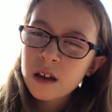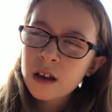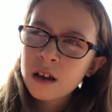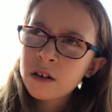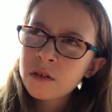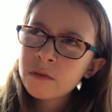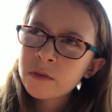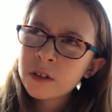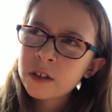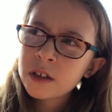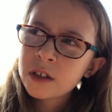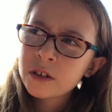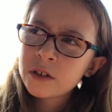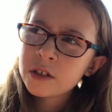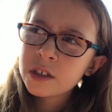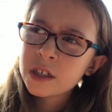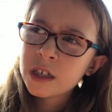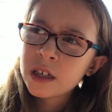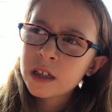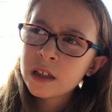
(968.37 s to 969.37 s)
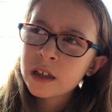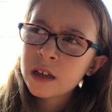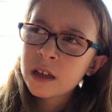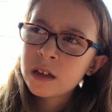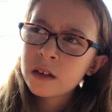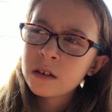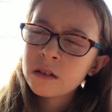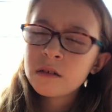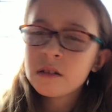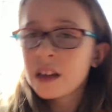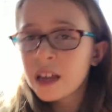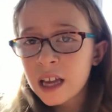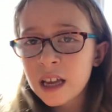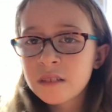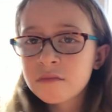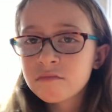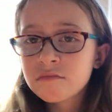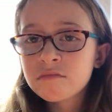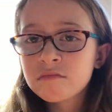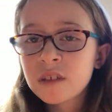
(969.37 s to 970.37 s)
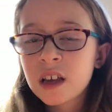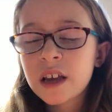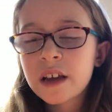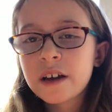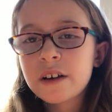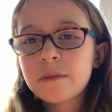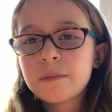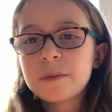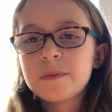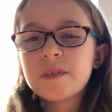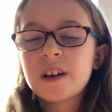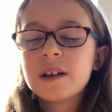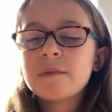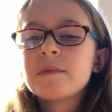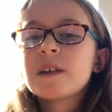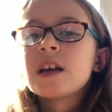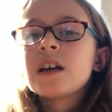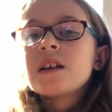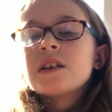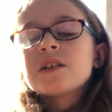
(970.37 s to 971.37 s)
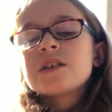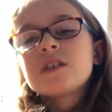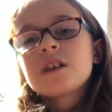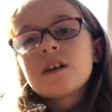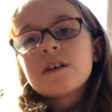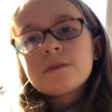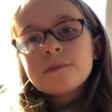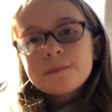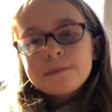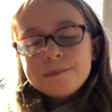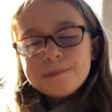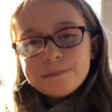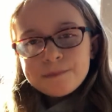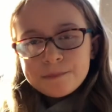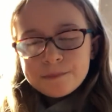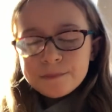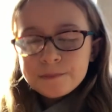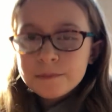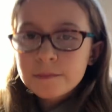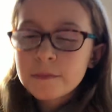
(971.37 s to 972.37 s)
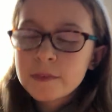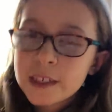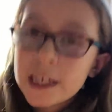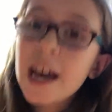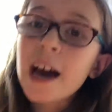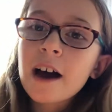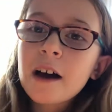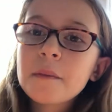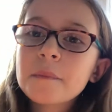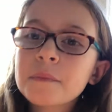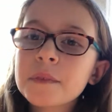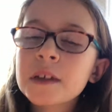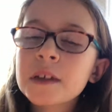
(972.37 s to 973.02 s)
I don't really understand that. That'll be fine. So, yeah.